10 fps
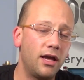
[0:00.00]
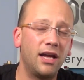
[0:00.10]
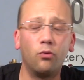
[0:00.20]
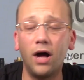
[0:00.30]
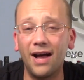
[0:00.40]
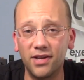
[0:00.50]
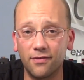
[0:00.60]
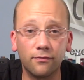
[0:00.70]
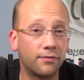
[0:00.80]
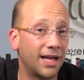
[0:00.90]
It will have a
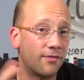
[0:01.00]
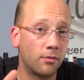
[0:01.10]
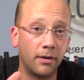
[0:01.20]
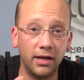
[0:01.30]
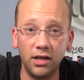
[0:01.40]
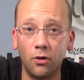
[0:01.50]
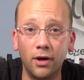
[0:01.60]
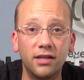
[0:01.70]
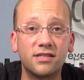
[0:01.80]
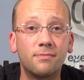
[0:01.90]
different flavor, but you know
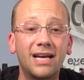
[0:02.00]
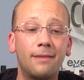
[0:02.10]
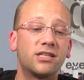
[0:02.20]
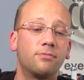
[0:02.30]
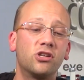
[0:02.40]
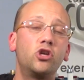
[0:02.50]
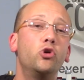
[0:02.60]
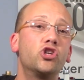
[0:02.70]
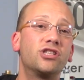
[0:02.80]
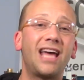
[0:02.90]
what? Sometimes
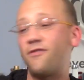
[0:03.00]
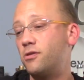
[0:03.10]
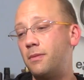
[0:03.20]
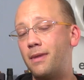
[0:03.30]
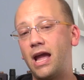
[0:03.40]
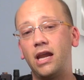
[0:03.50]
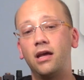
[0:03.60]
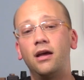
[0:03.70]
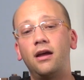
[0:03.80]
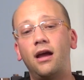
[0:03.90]
substitutions have to be made,
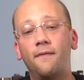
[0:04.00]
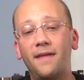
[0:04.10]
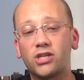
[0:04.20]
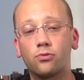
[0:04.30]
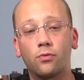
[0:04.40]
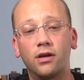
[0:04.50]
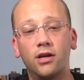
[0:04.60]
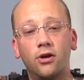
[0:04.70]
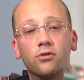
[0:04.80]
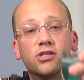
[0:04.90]
and that's what we're
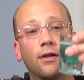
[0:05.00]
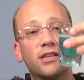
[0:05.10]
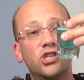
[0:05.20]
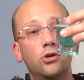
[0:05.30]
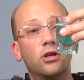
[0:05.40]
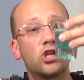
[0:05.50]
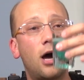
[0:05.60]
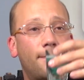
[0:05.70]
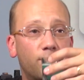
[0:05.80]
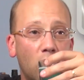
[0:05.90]
gonna do. So let's do the
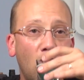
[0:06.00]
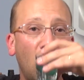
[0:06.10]
shot.